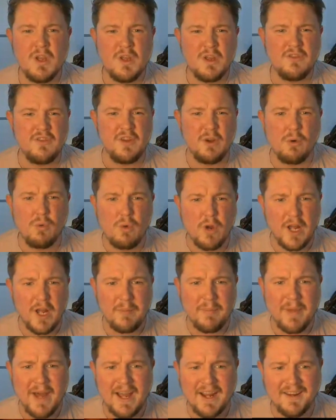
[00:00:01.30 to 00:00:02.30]
Zero running
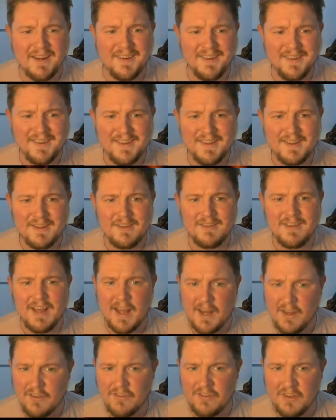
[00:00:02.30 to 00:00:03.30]
back,
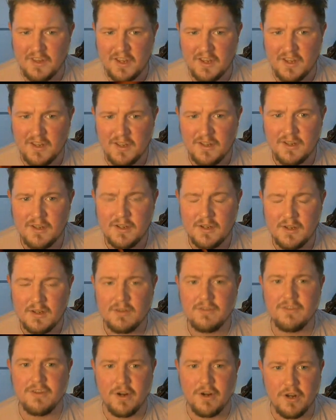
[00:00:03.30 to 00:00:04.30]
Dynasty,
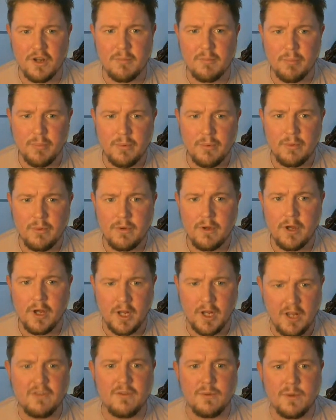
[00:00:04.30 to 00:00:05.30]
startup. How do
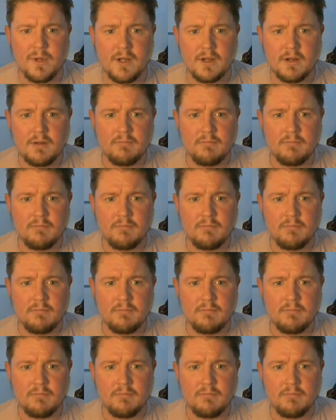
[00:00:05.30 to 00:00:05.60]
you do it?